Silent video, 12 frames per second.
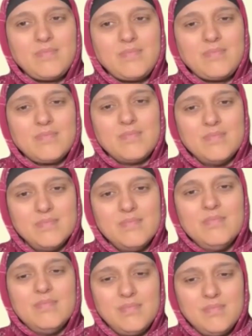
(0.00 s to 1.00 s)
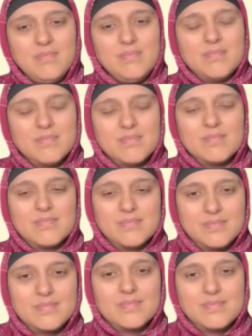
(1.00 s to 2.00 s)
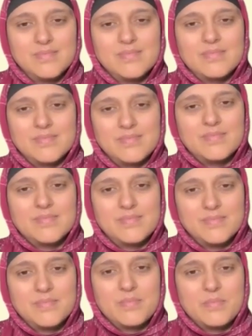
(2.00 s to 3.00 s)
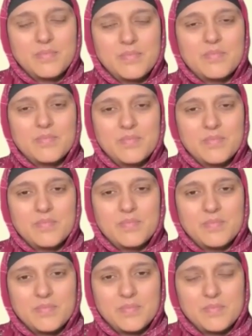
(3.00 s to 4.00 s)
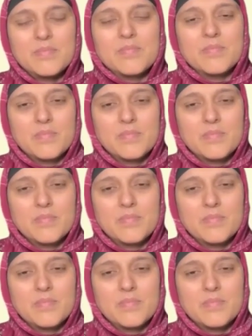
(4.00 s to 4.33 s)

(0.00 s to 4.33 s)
(not speaking)